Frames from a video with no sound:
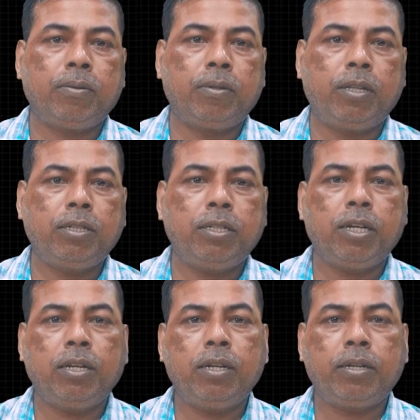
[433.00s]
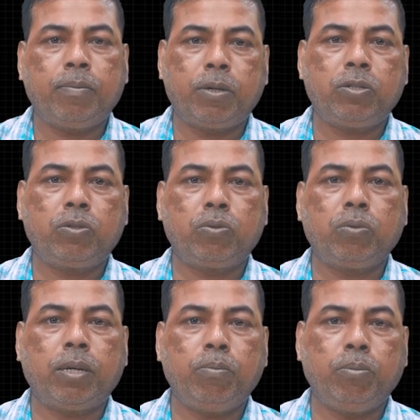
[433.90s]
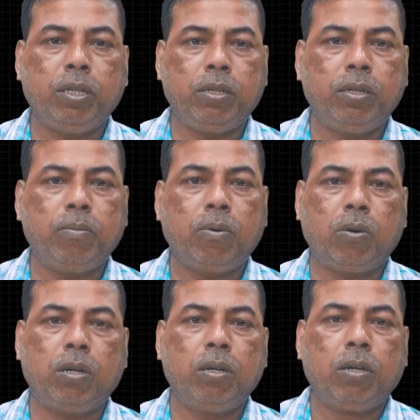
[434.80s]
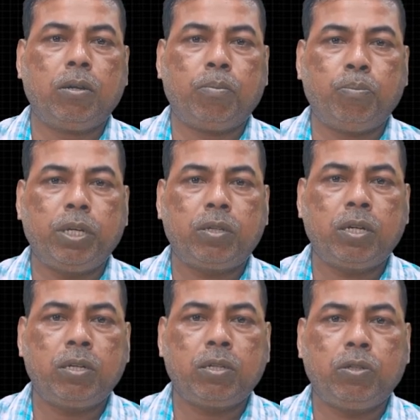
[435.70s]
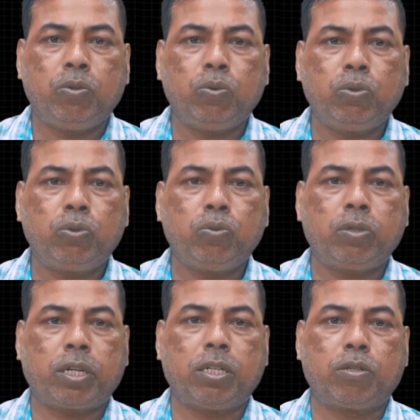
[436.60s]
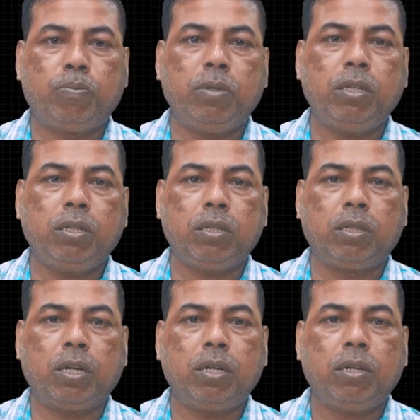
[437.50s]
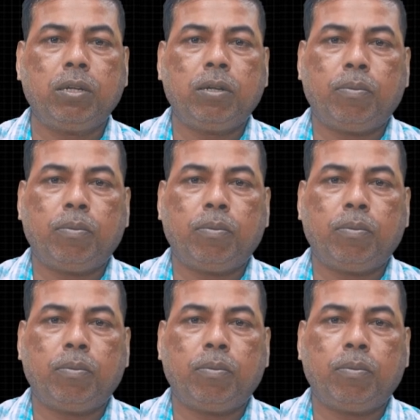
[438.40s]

The channel refers to the medium or method used to transmit the